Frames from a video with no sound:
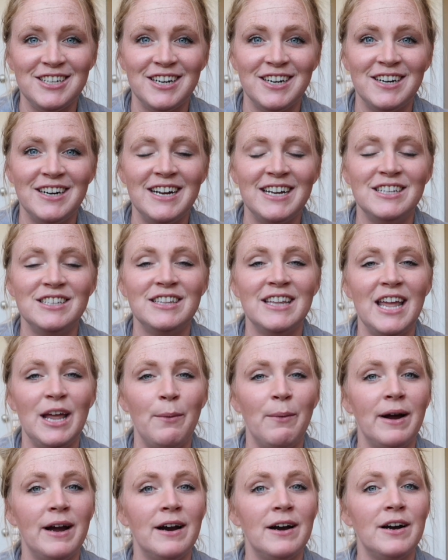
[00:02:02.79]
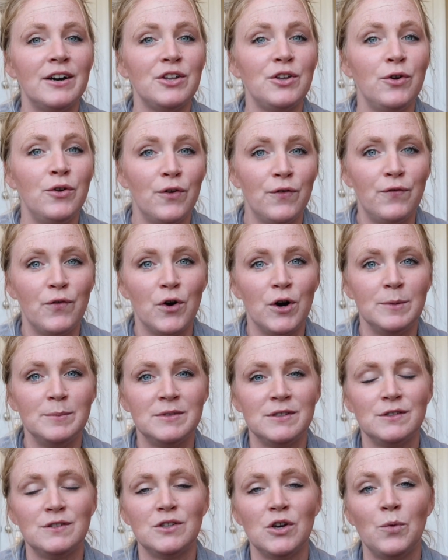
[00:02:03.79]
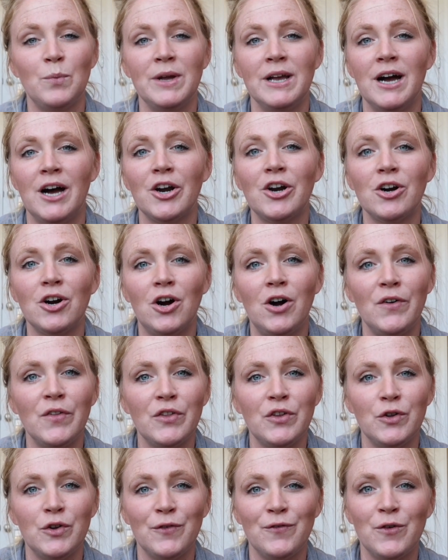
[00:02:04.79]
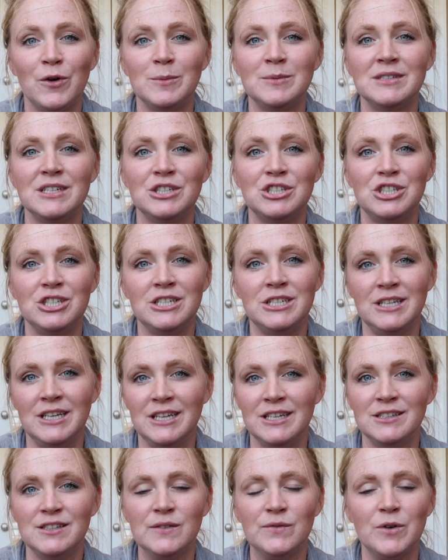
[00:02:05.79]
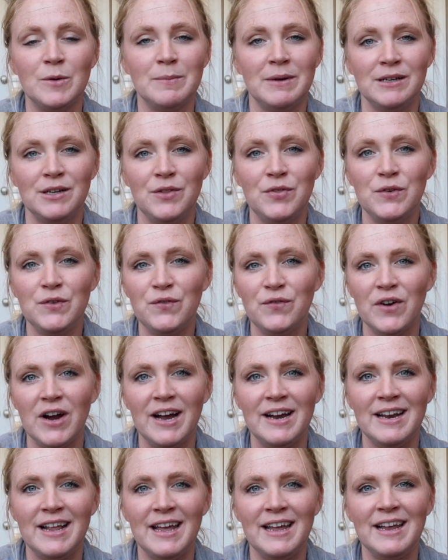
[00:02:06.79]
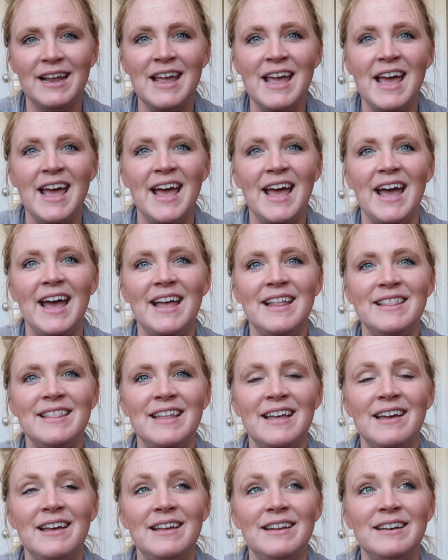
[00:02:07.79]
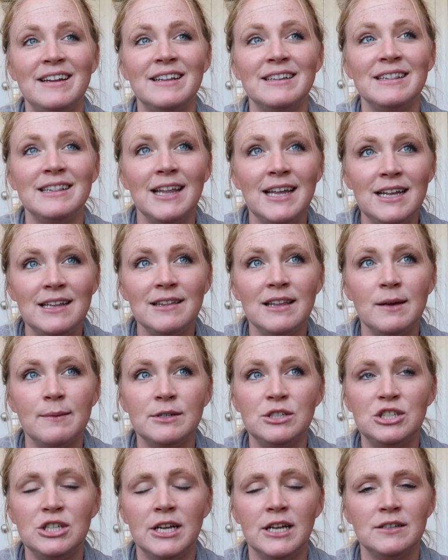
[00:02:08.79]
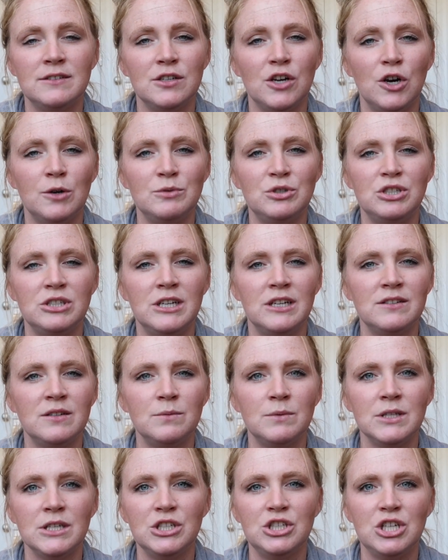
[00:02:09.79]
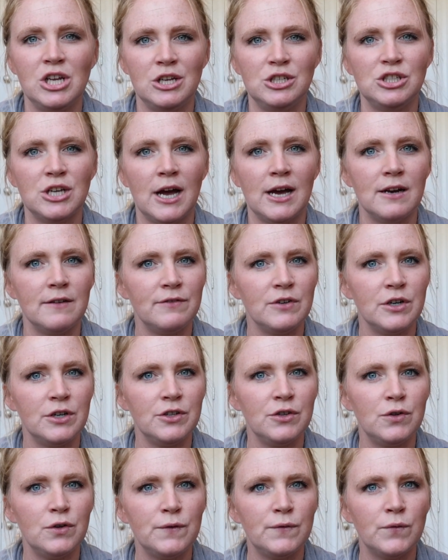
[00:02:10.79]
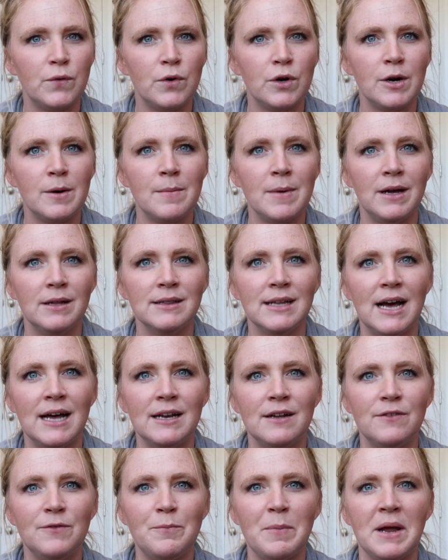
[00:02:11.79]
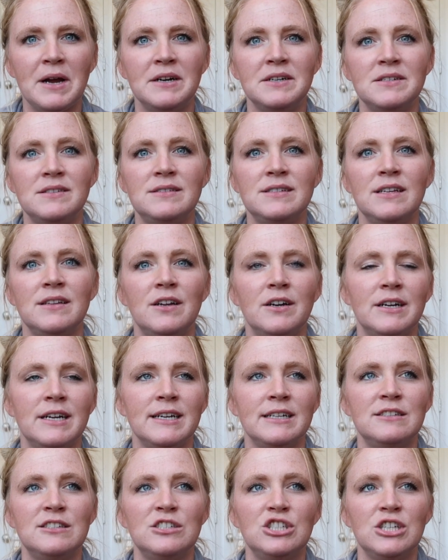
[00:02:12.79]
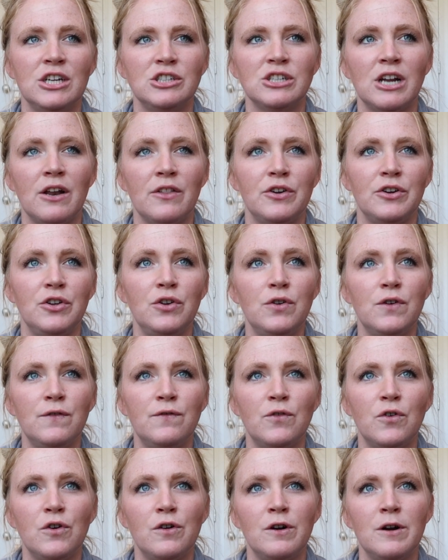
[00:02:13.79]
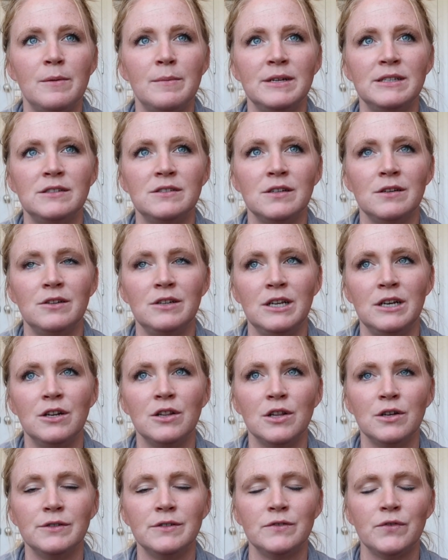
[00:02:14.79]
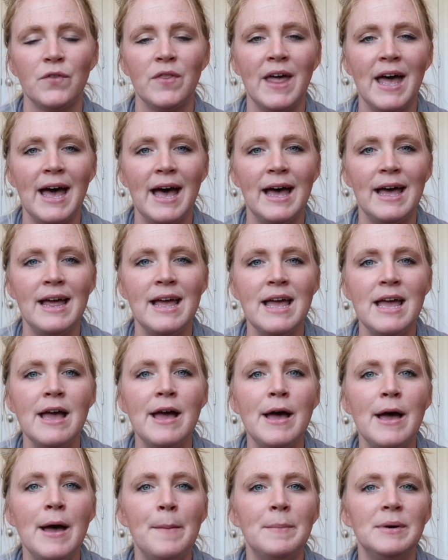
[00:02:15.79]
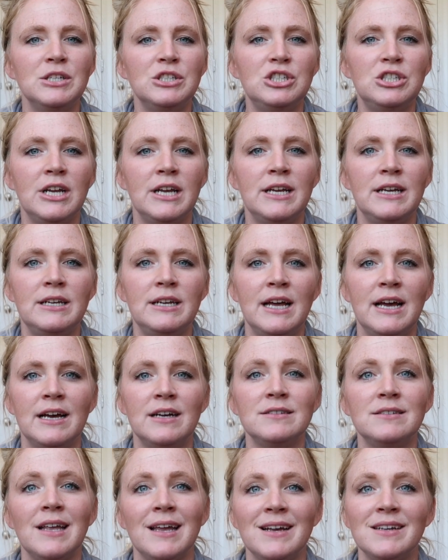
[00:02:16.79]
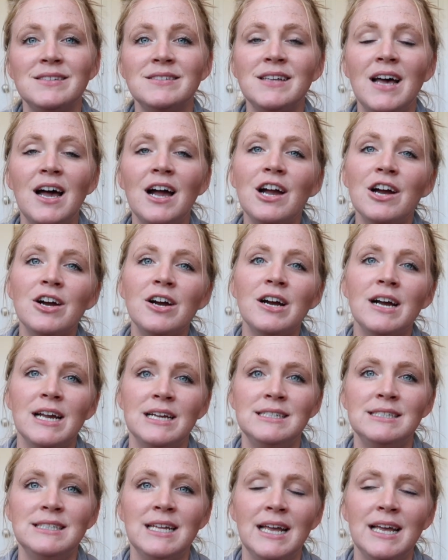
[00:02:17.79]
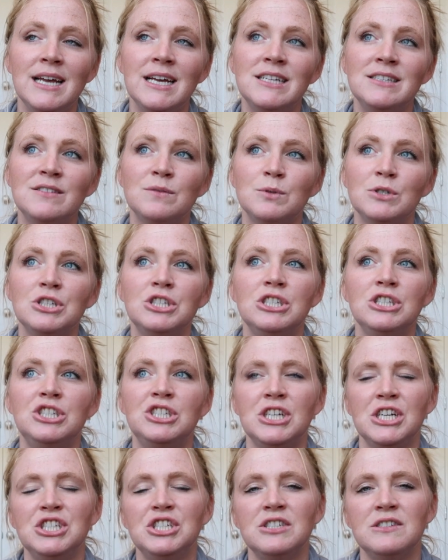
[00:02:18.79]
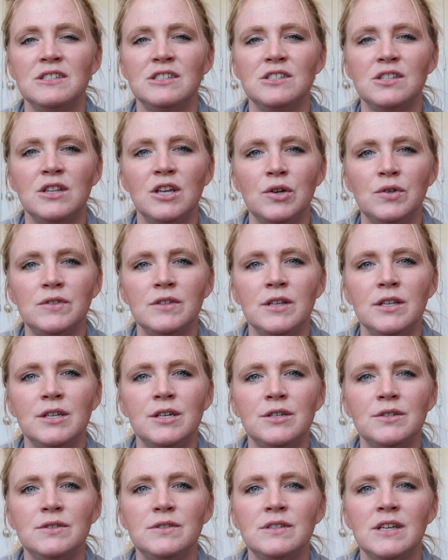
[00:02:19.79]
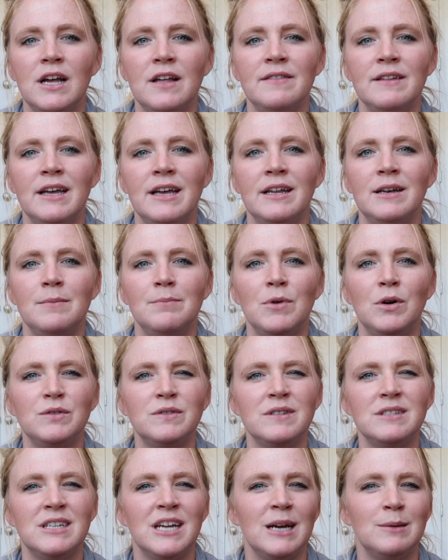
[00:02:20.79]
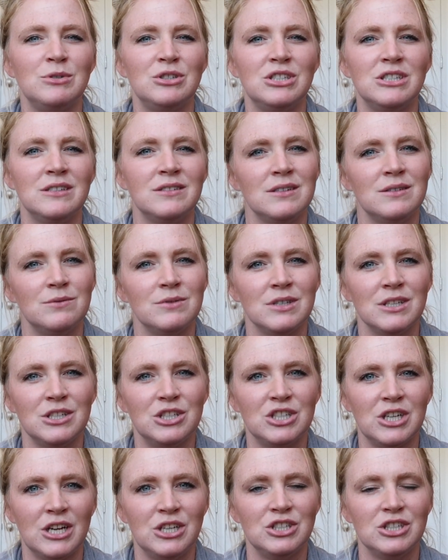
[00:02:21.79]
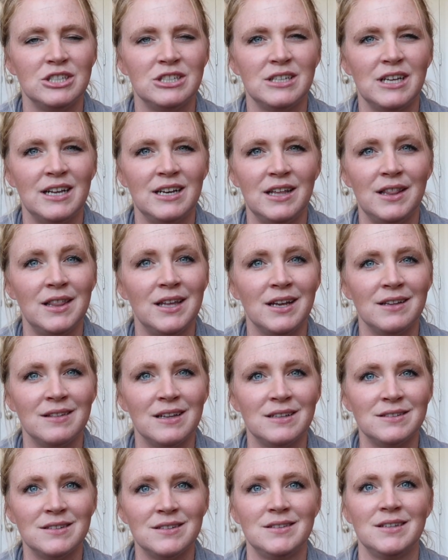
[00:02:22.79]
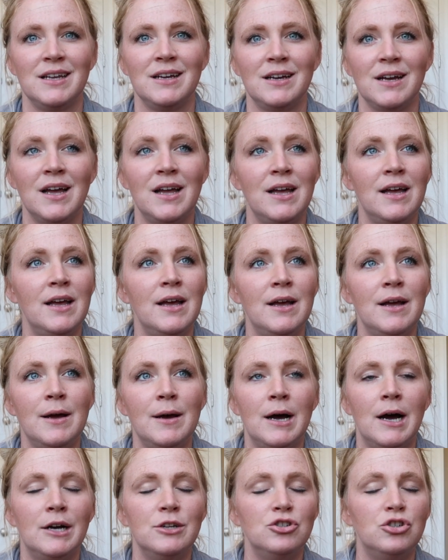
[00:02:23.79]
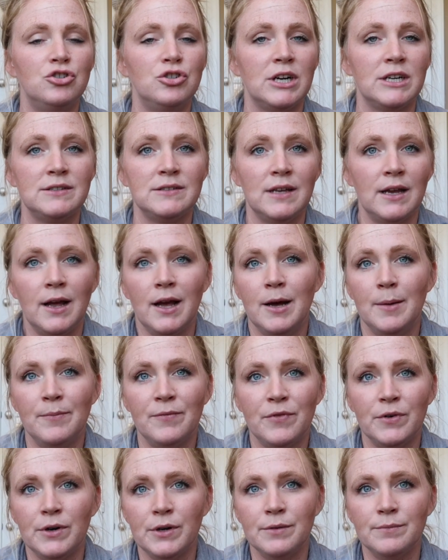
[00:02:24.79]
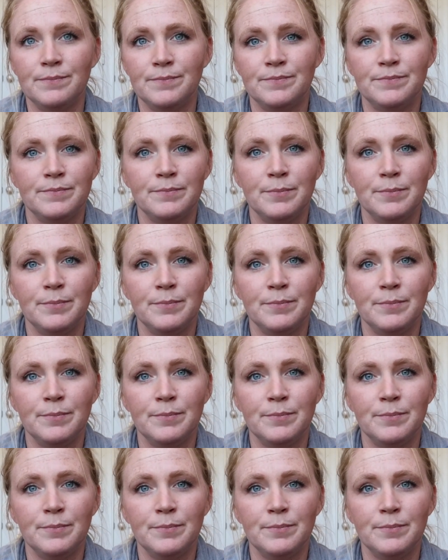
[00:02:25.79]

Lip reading: year and they wear uniforms. So we got her all the uniforms that she needs for Monday through Friday. And then lately when she gets home, she doesn't really change out of her uniform. A lot of parents say their kids change out of their uniform and so you need clothes for that. But Jane has like soccer and dance where she changes into those clothes, and then most of the time she doesn't really change into anything unless it's like dressing up for